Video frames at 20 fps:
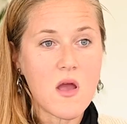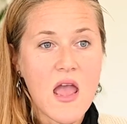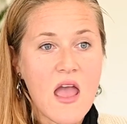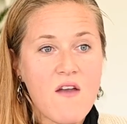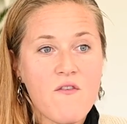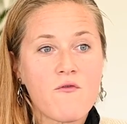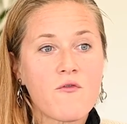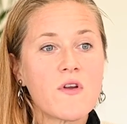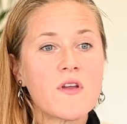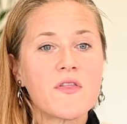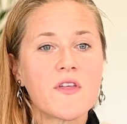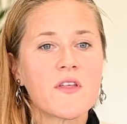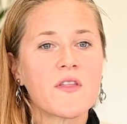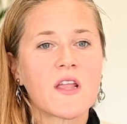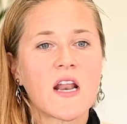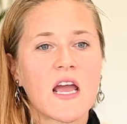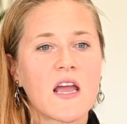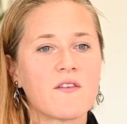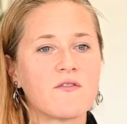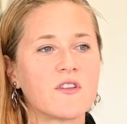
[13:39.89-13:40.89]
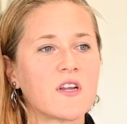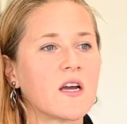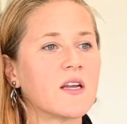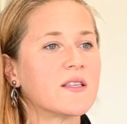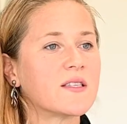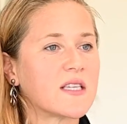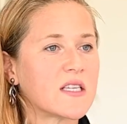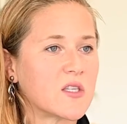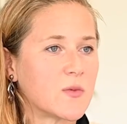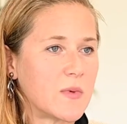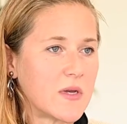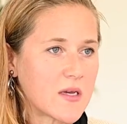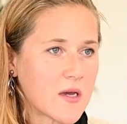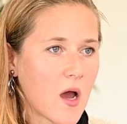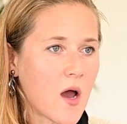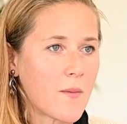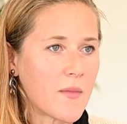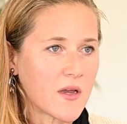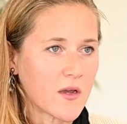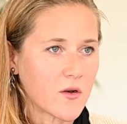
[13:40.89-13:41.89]
everything that I have done since
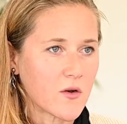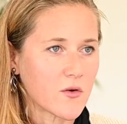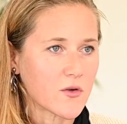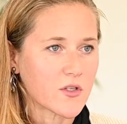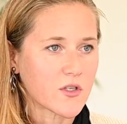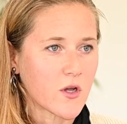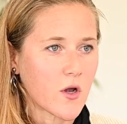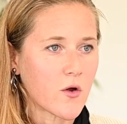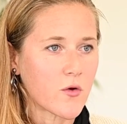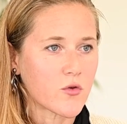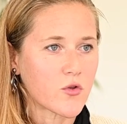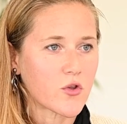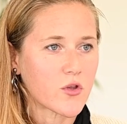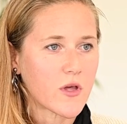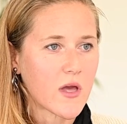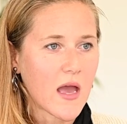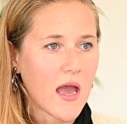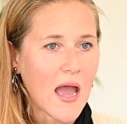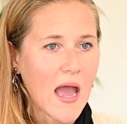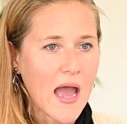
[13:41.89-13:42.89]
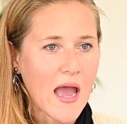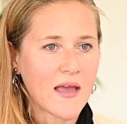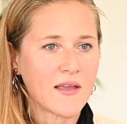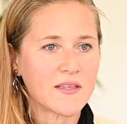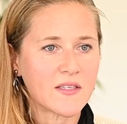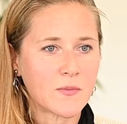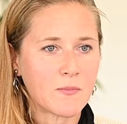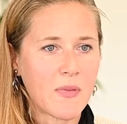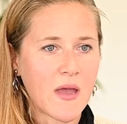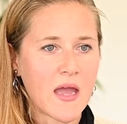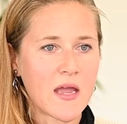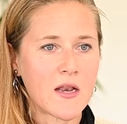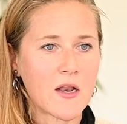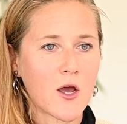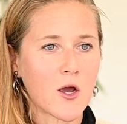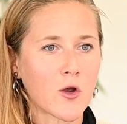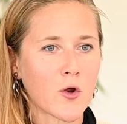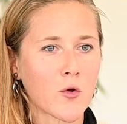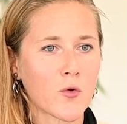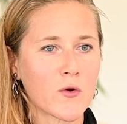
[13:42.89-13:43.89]
becoming a nurse coach has been
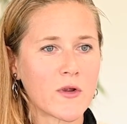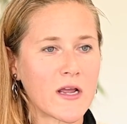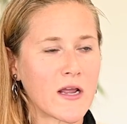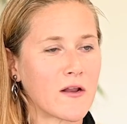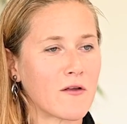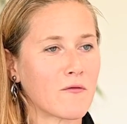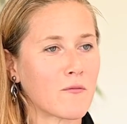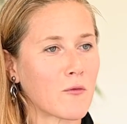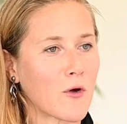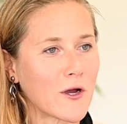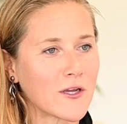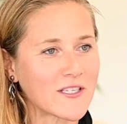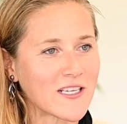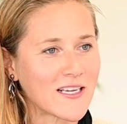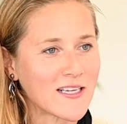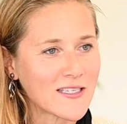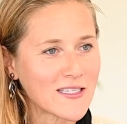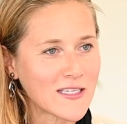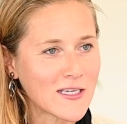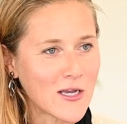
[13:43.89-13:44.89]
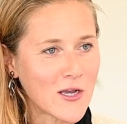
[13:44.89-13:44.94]
a creative process,